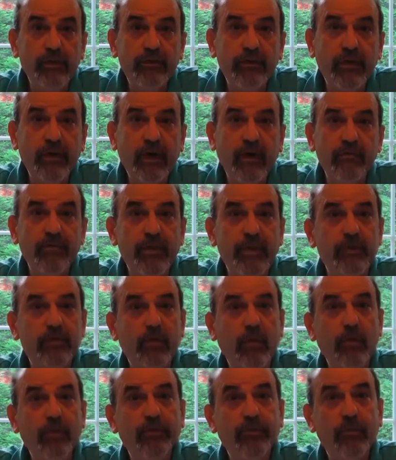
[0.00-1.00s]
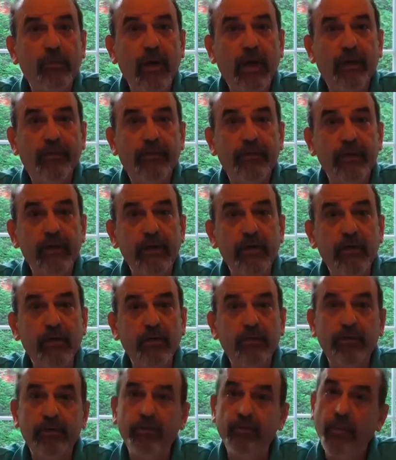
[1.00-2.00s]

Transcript: that I've been told throughout the years and